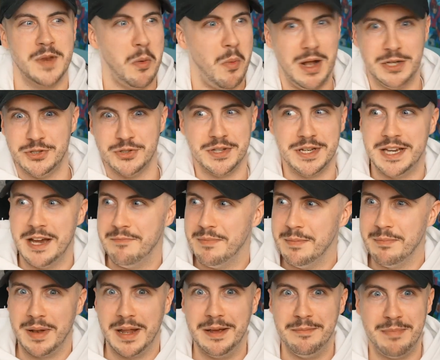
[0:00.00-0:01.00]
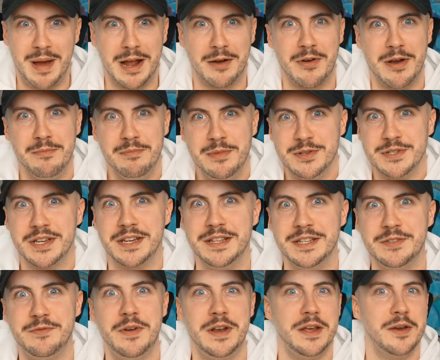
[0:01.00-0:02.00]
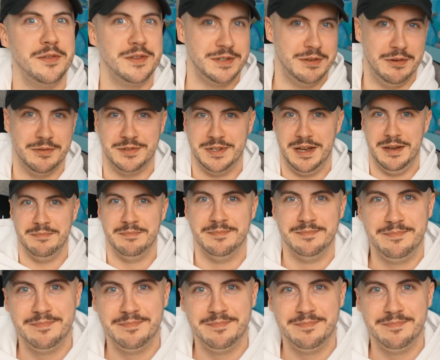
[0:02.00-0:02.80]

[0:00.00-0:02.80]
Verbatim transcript: Why do you think I've been playing background music in this video this whole time?